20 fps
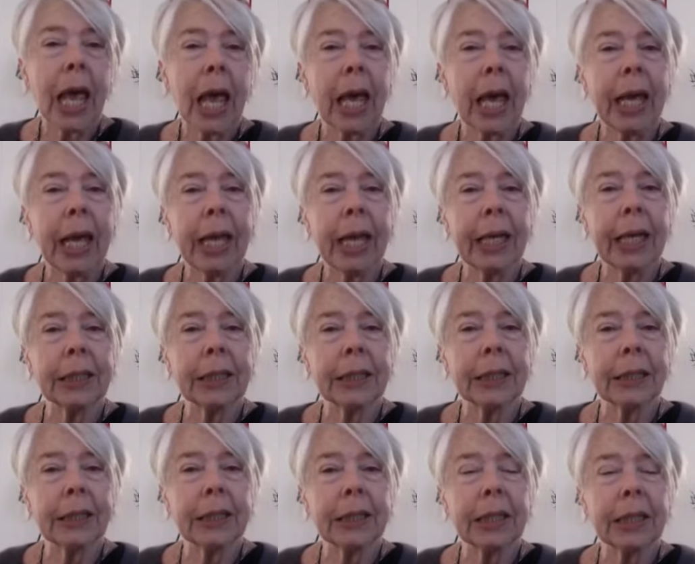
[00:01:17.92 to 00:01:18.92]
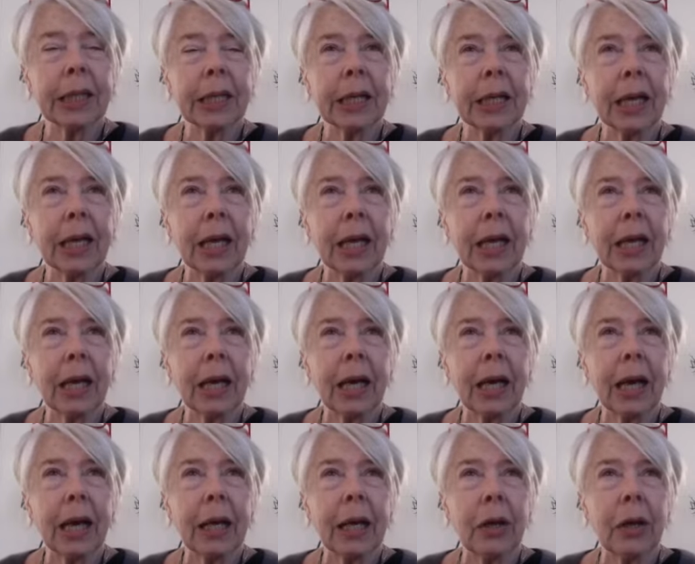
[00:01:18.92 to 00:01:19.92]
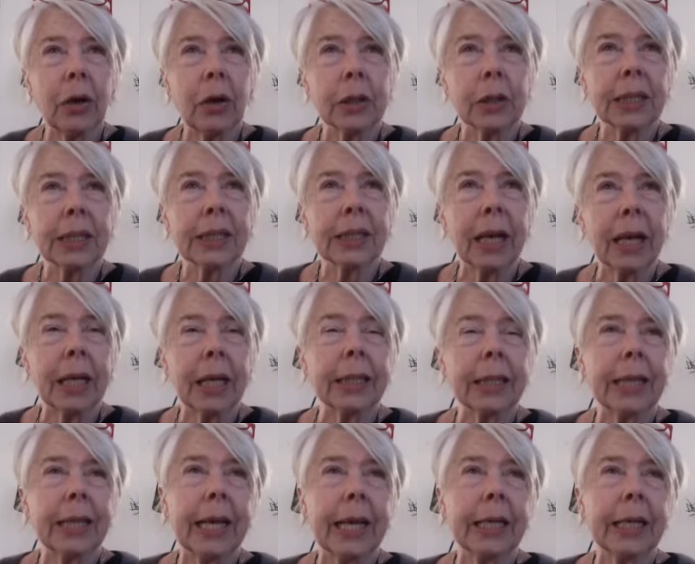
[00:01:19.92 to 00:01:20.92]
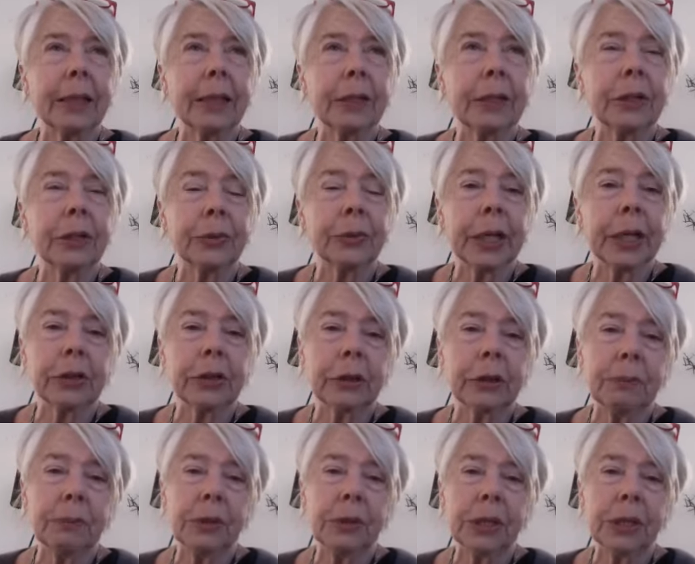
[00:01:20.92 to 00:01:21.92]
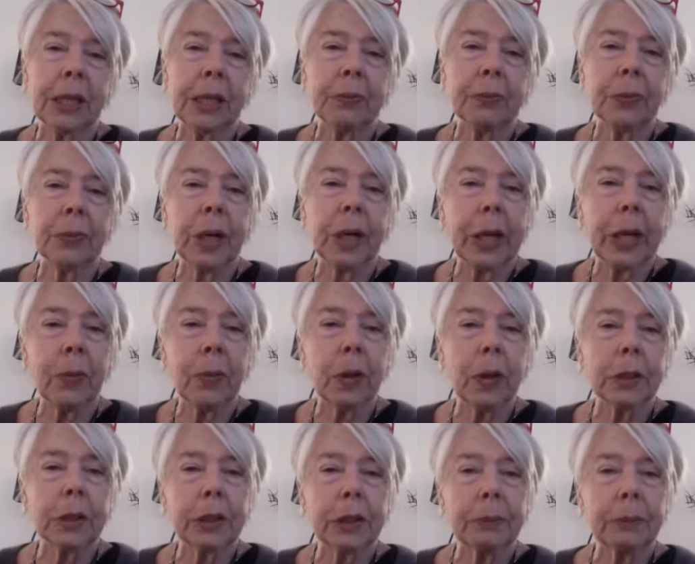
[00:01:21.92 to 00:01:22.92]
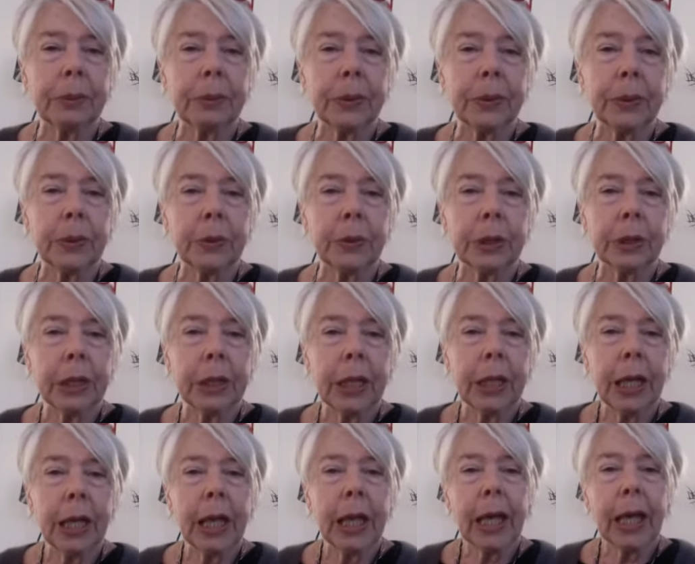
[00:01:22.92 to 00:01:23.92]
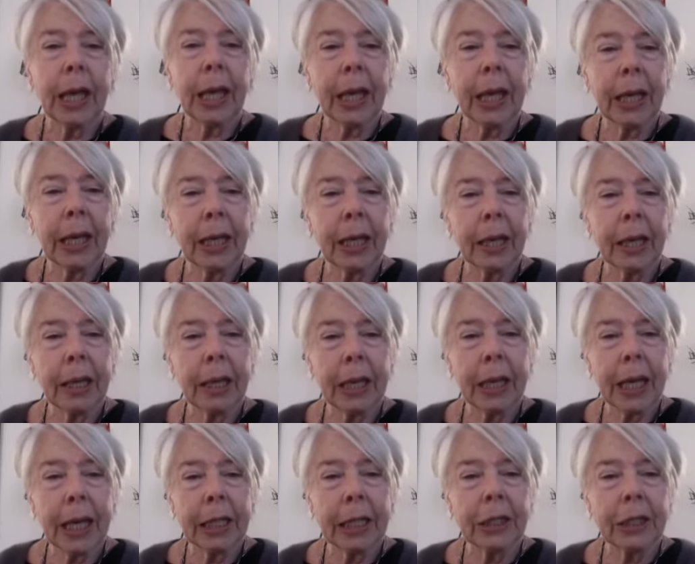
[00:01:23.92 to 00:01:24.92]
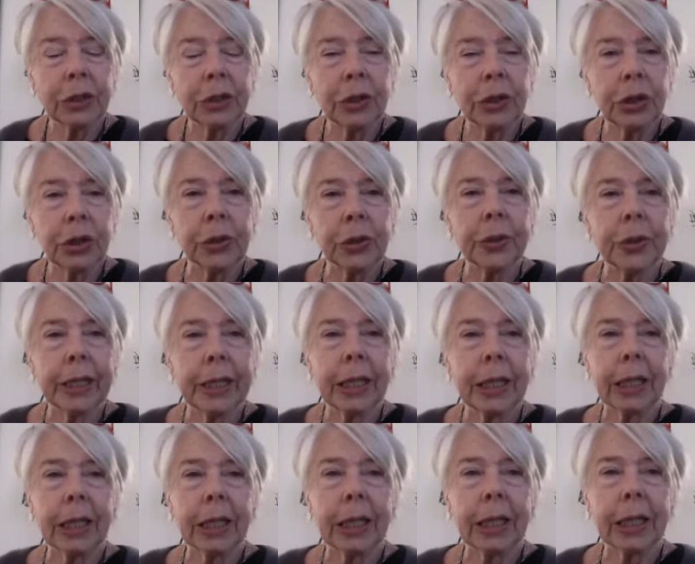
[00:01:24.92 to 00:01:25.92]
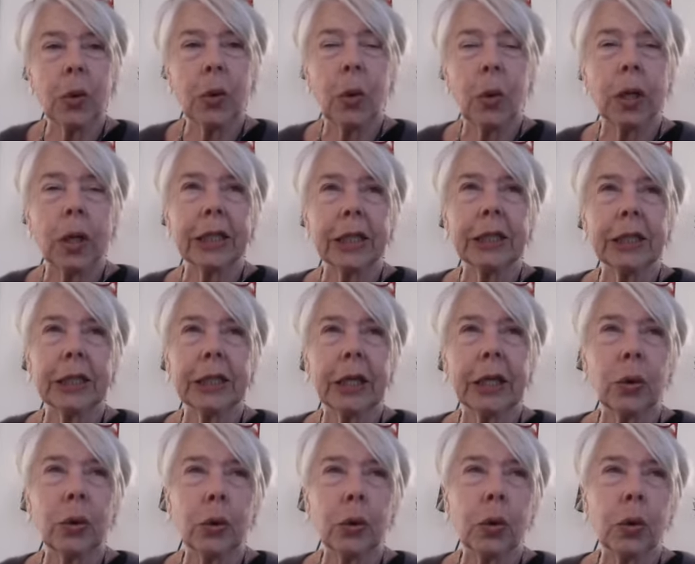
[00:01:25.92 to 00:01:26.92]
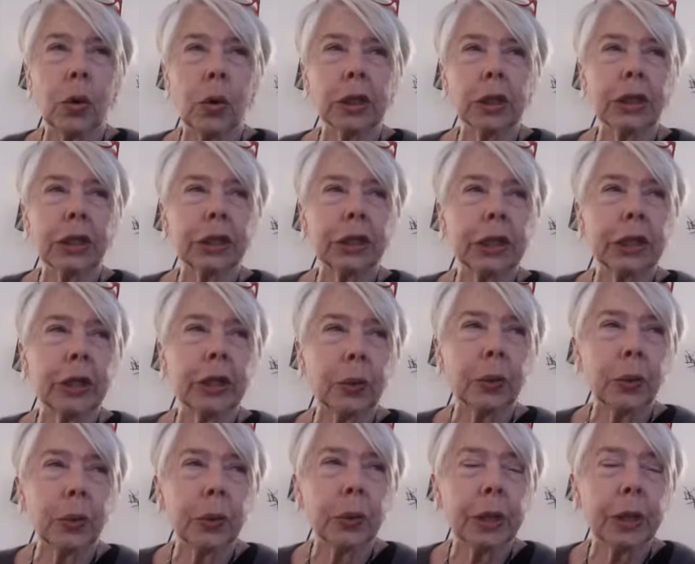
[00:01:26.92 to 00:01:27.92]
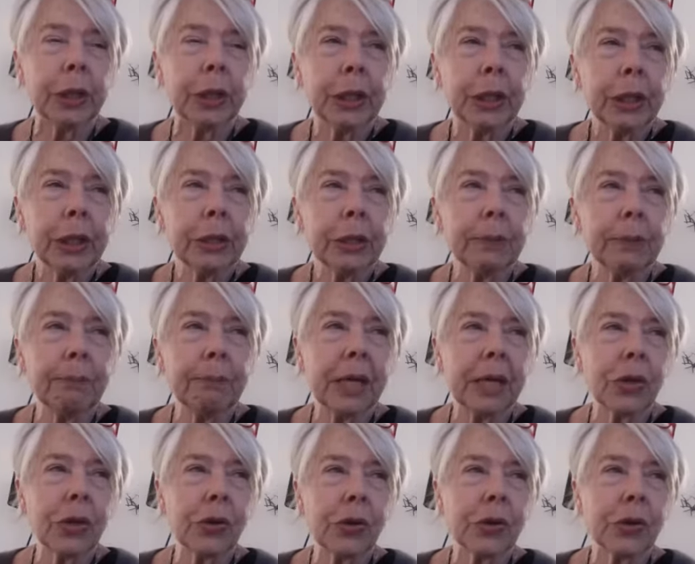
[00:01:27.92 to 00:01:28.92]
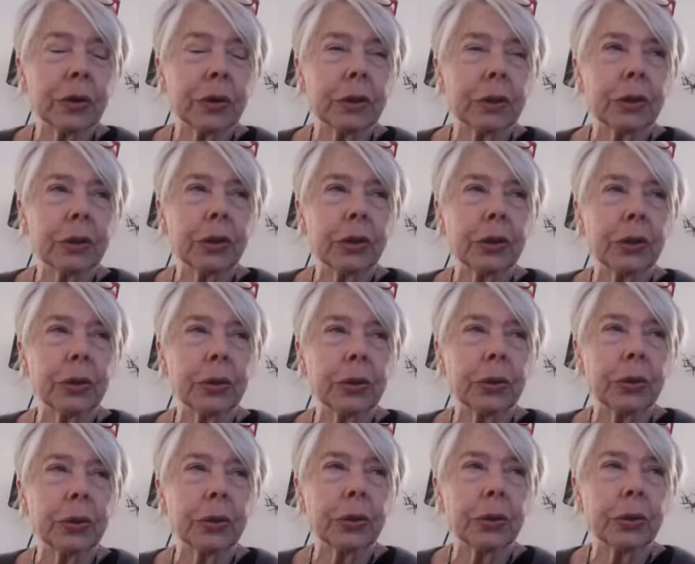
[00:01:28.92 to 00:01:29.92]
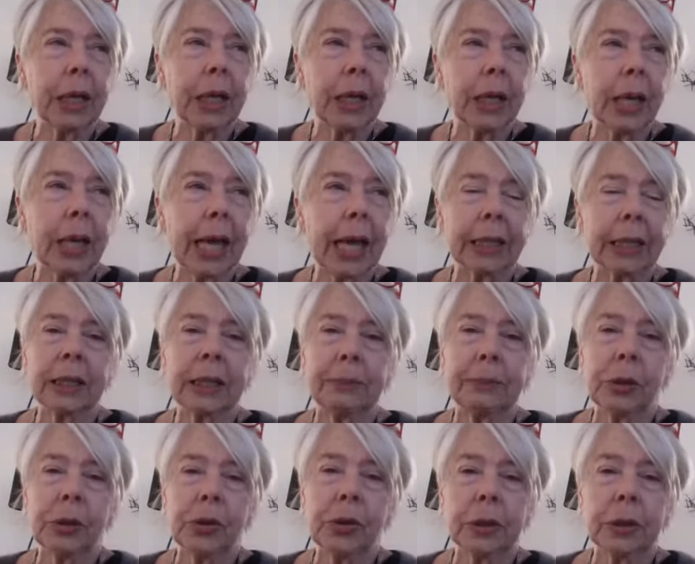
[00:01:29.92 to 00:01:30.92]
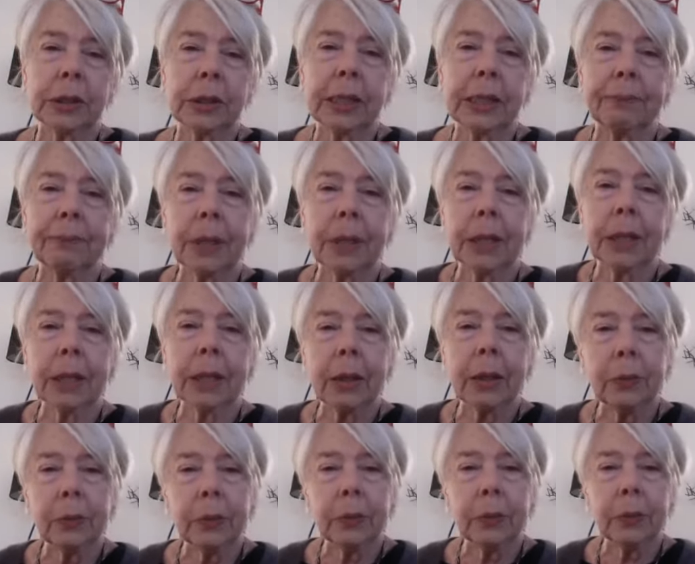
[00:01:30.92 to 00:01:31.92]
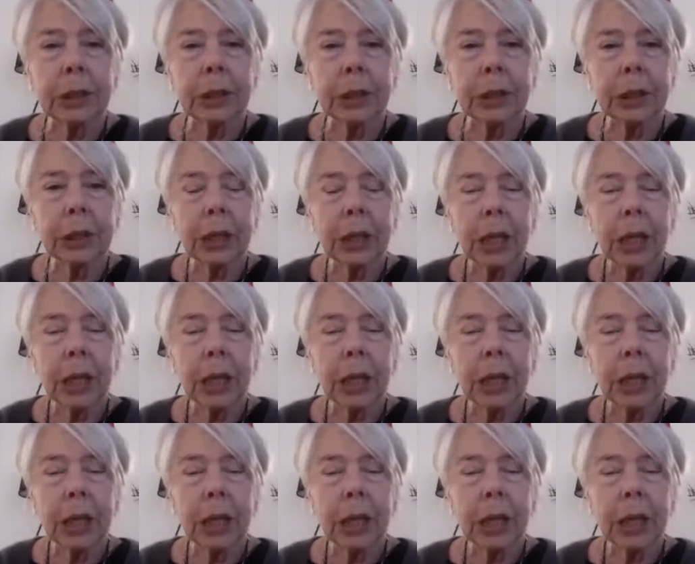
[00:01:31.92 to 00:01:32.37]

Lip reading: And alongside that, the director of the museum really wanted to build an enduring quality or quantity or dimension to the exhibition, something that would